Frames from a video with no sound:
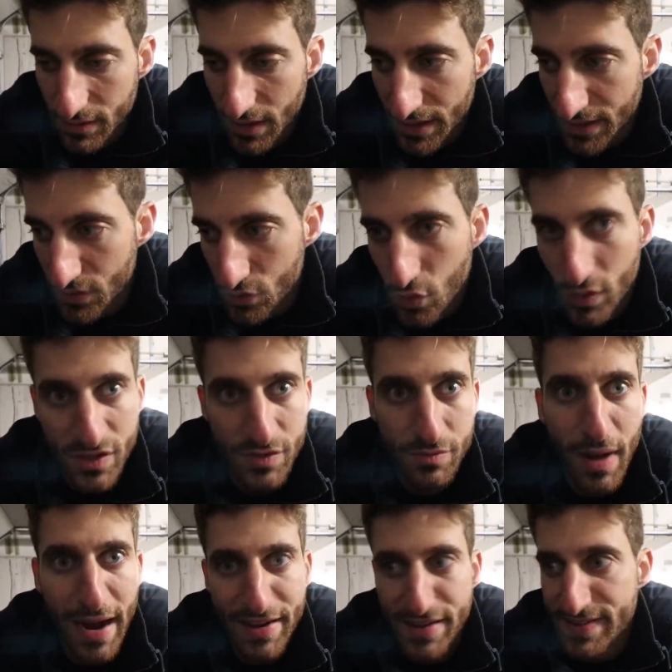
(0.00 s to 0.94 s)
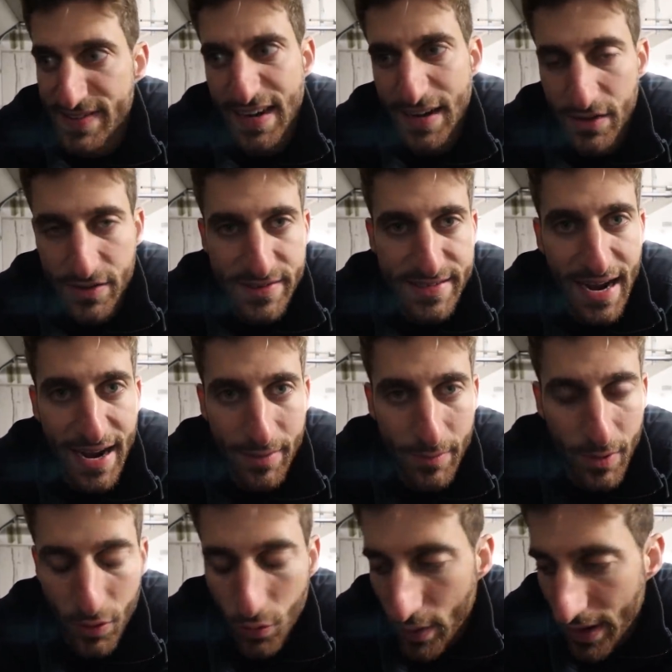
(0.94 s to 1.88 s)
and this was my second
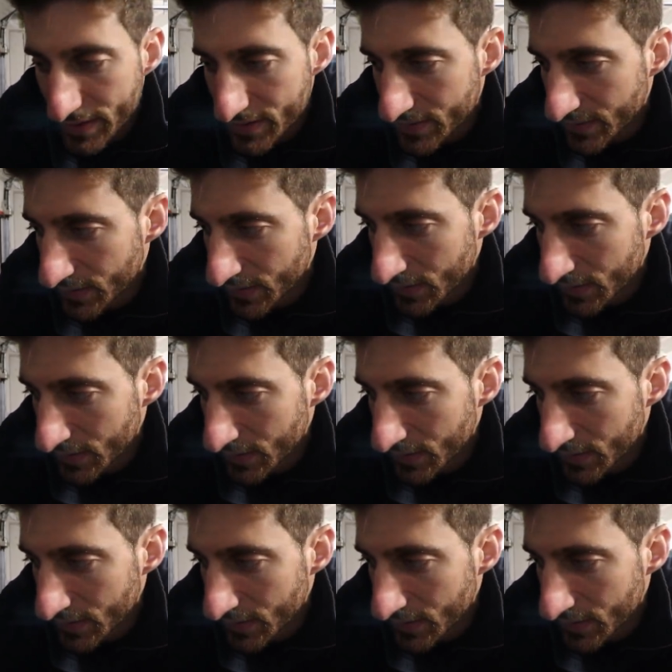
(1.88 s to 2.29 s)
time on wet,